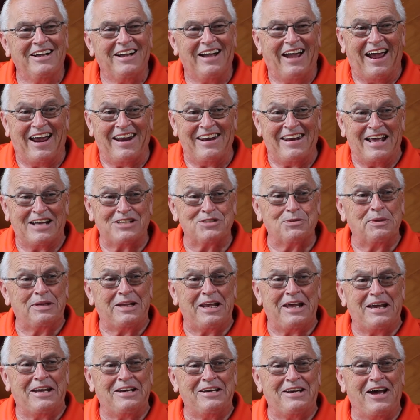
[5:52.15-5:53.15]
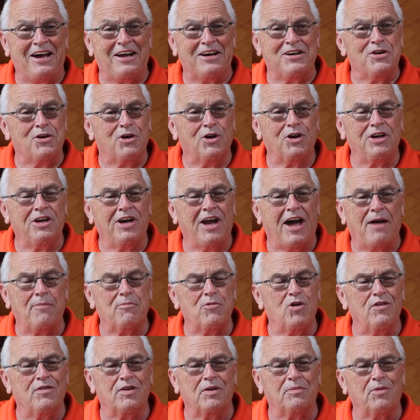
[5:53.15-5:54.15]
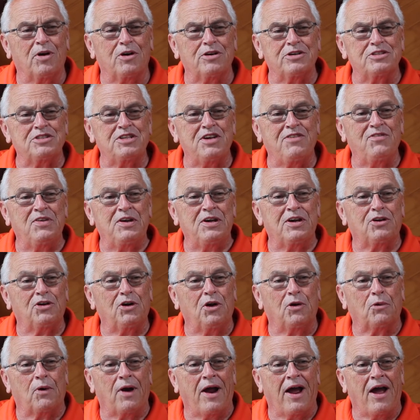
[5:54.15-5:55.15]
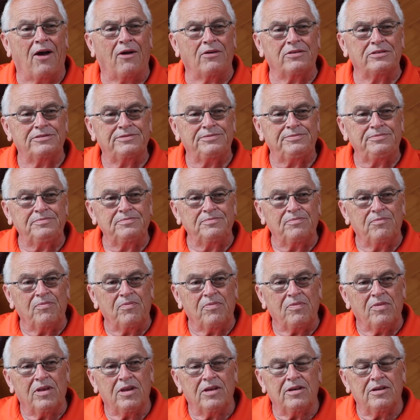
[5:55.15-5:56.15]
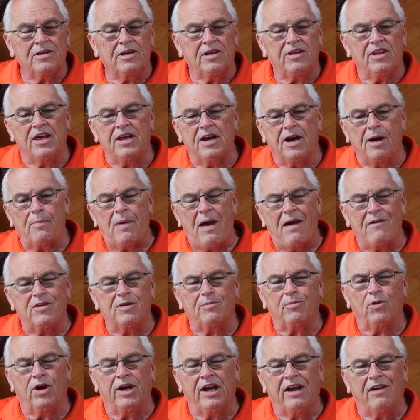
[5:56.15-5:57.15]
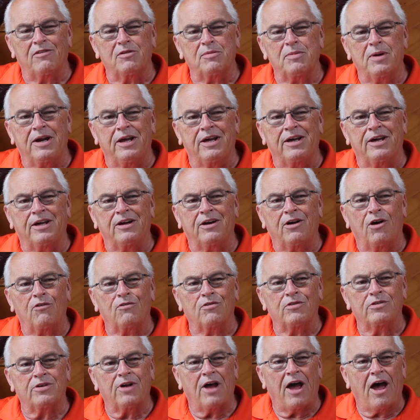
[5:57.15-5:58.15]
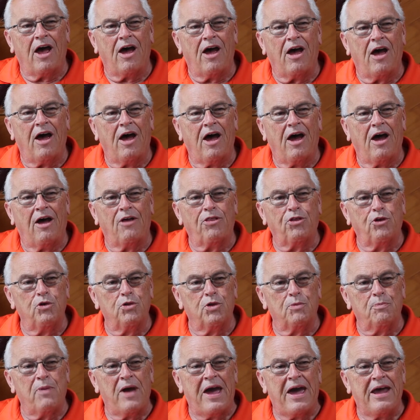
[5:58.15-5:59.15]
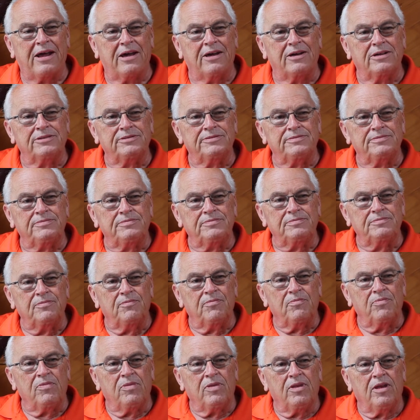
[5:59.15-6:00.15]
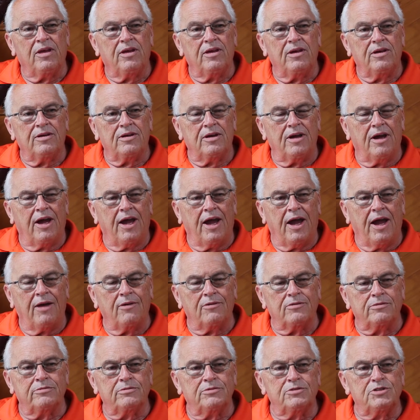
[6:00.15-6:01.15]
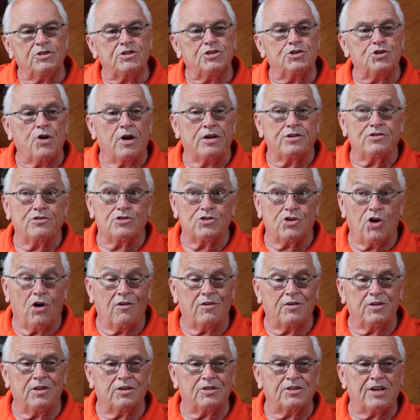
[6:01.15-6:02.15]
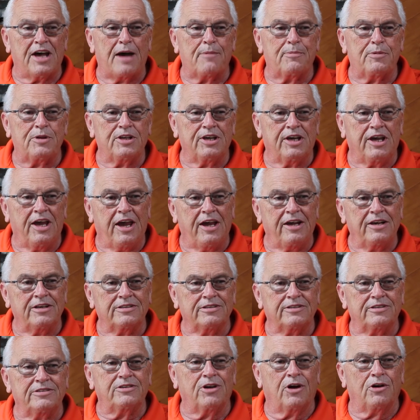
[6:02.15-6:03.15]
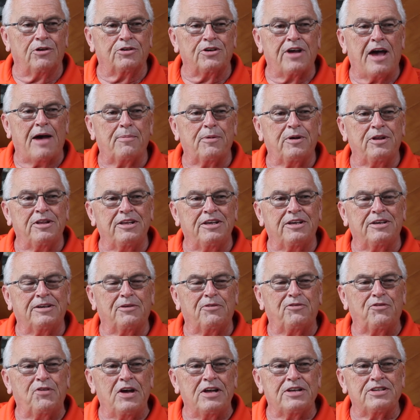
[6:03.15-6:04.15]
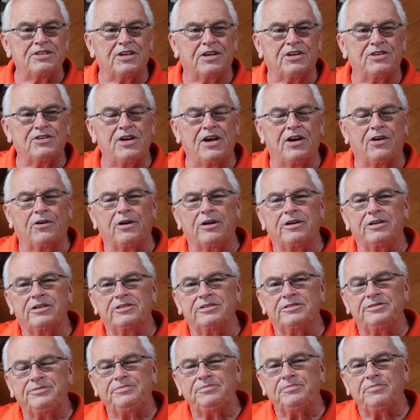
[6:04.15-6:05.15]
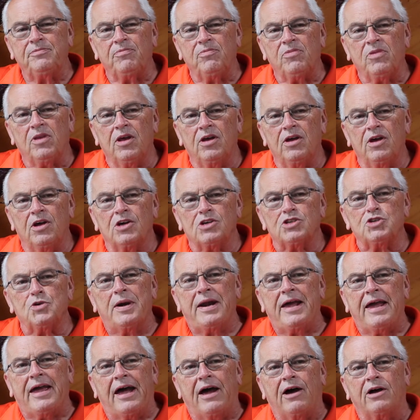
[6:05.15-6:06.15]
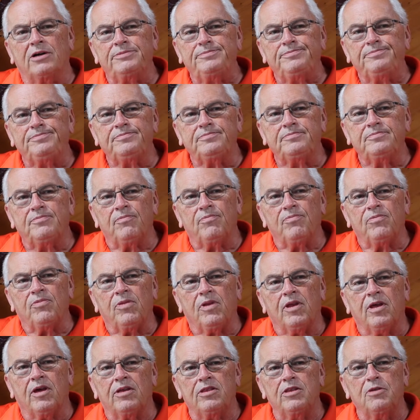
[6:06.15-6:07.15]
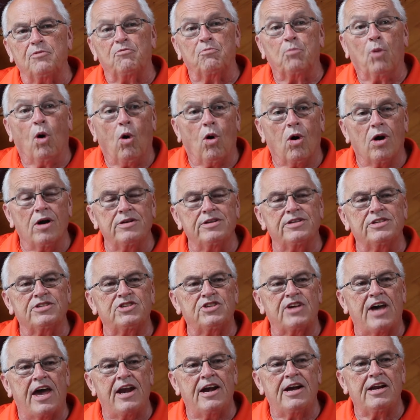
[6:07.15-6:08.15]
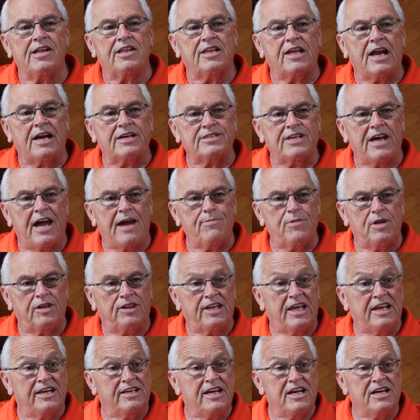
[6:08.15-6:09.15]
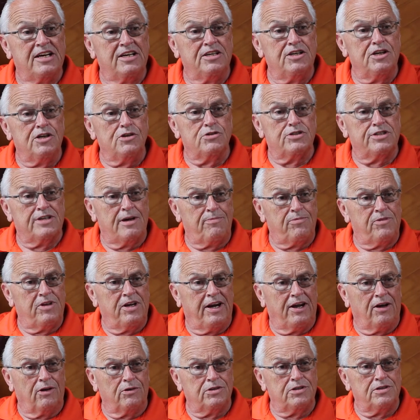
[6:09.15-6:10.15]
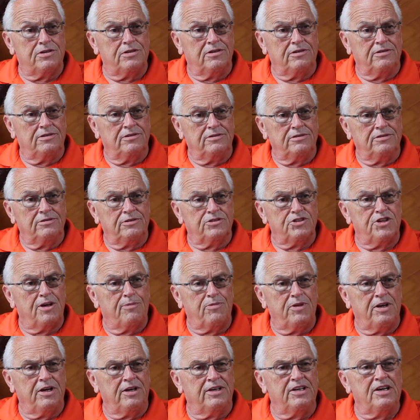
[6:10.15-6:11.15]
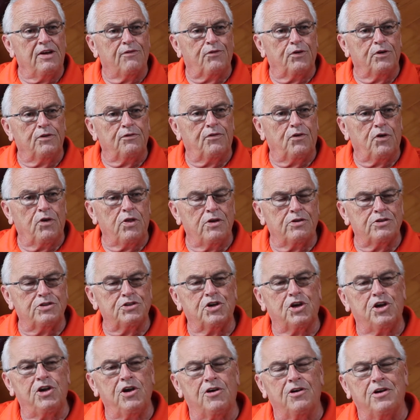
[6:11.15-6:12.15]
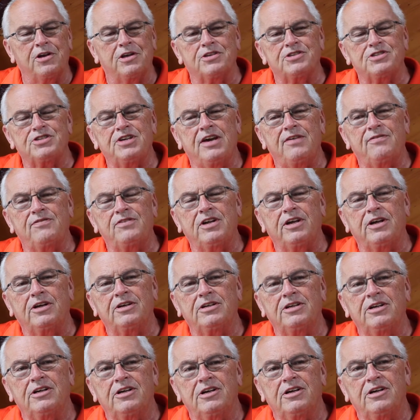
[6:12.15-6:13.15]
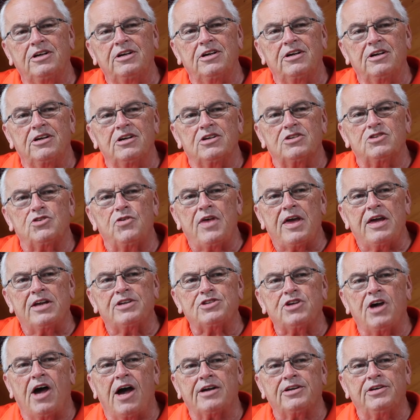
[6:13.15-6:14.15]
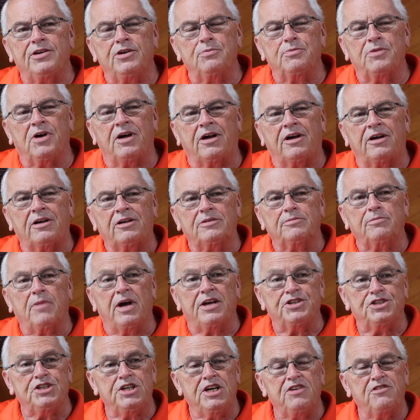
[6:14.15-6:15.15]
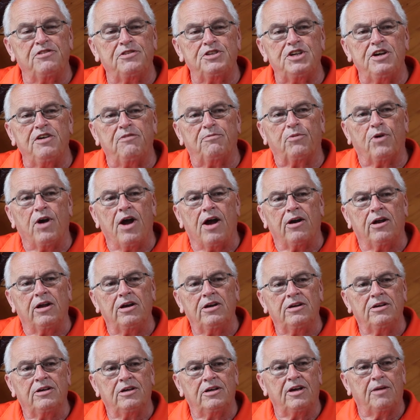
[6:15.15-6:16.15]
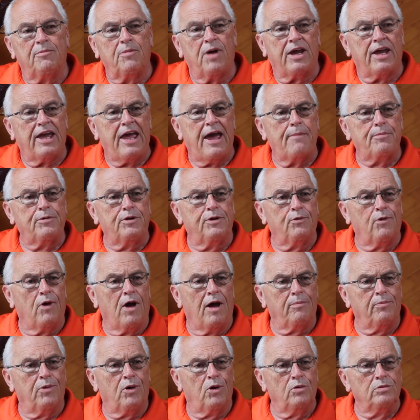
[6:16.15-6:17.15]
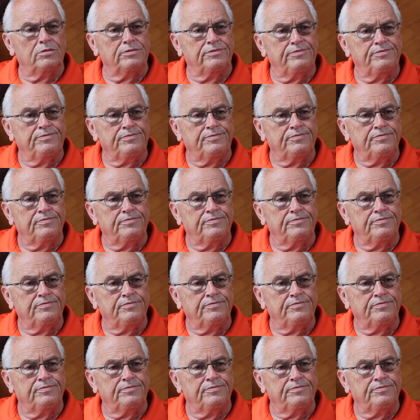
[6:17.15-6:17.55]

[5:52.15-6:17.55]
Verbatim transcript: And that's what they had done. You could not move an emergency vehicle around. They ended up having to bring everybody in over, through the paddock and stretchers over the top of the gate or top of the fence, etc. So anyhow, the board decided at that time that they needed to do something else, something different for their security and safety. So they had talked to my chief, Chief Browning, and my captain, Ron Poulton.